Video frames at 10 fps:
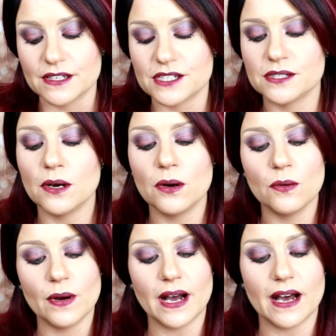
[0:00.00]

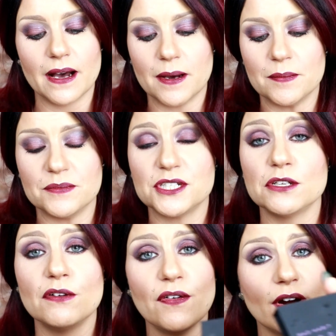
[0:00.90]
So,
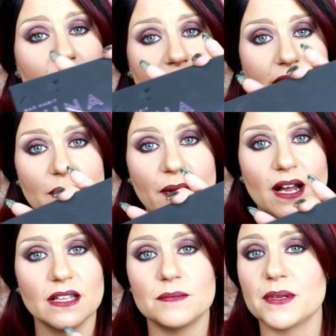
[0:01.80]
so far I like the
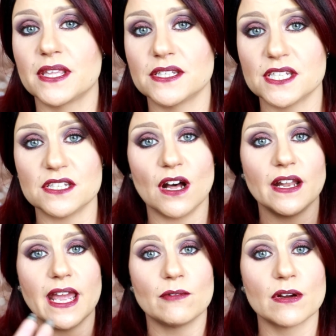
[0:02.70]
palette, but this is
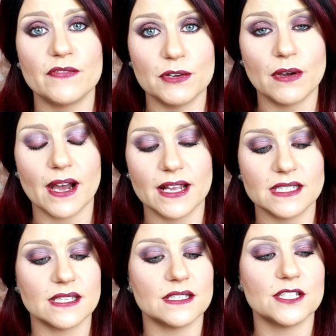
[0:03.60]
not a review,
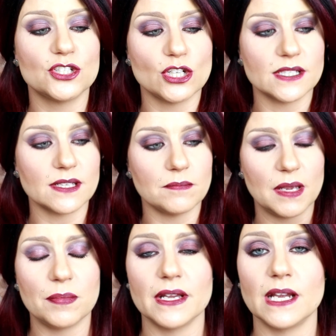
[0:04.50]
guys. This is just
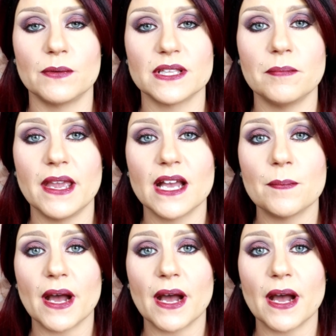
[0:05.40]
me playing with makeup.